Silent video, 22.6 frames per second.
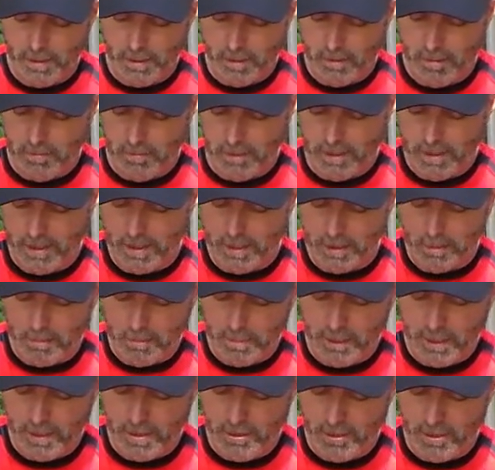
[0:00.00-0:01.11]
and then we kind of
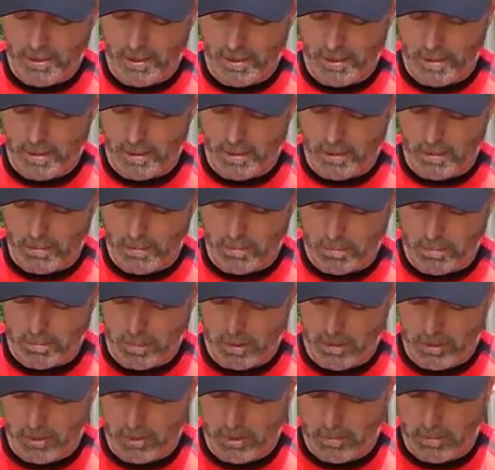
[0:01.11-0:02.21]
pinch it
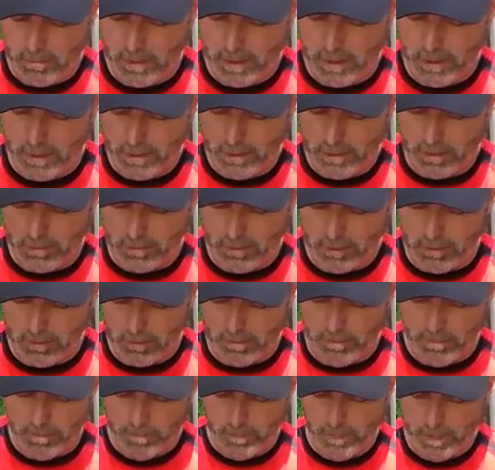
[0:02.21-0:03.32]
and push it back
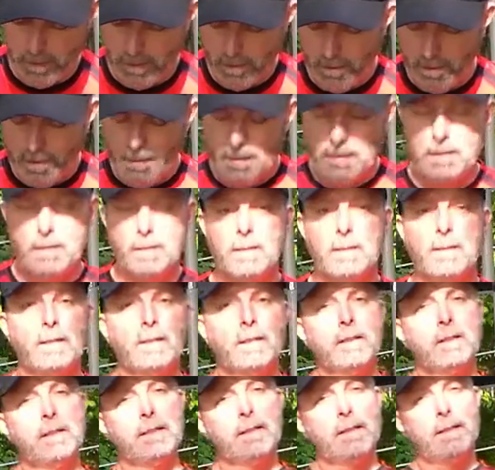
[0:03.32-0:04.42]
through.
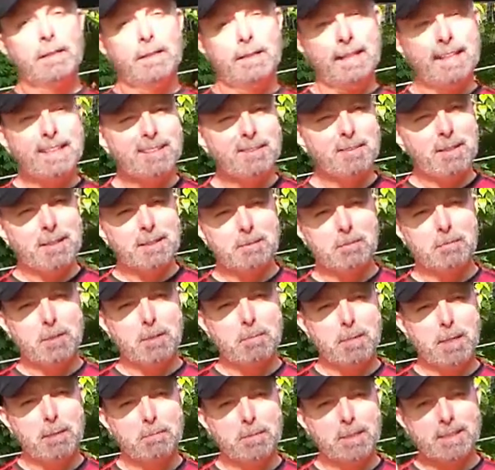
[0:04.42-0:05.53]
Then you have to
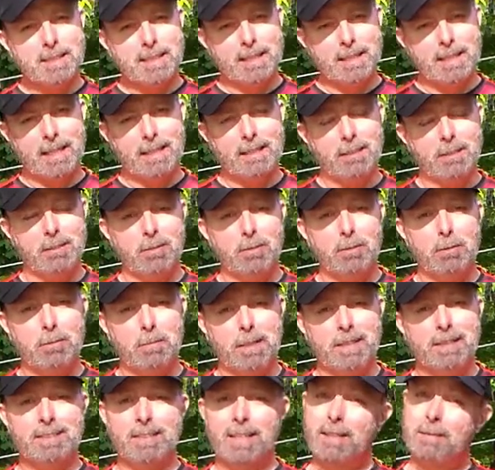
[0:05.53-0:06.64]
remember to take the
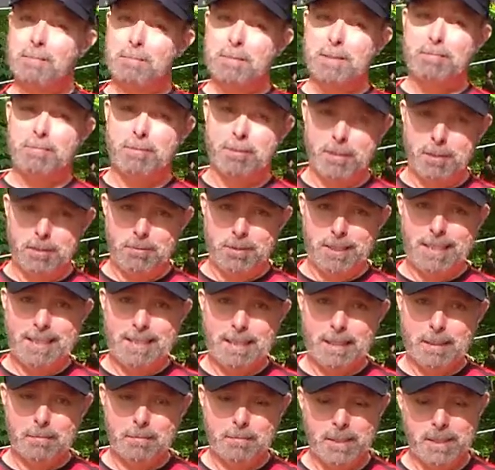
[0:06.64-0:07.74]
toothpicks out before you eat
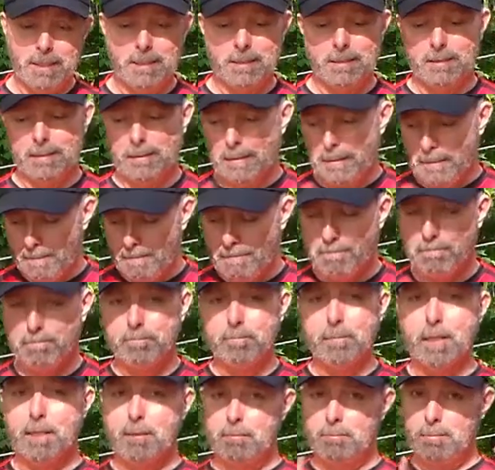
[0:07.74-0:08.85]
them. So
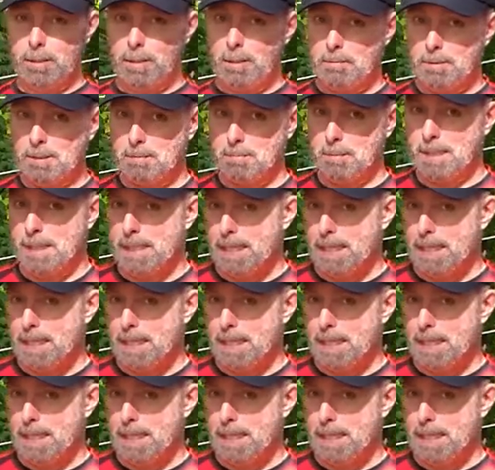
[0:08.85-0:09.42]
promise me